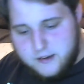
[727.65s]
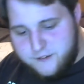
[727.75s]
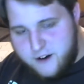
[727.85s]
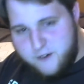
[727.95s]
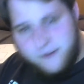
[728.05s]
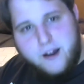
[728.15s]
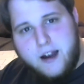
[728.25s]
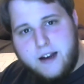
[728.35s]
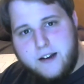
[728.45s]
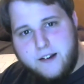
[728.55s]

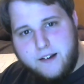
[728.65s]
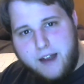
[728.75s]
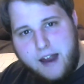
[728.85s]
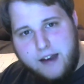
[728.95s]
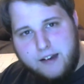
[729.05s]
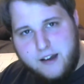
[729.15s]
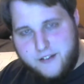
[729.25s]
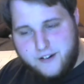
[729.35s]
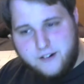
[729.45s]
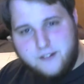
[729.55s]
Firefly had
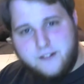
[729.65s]
nothing.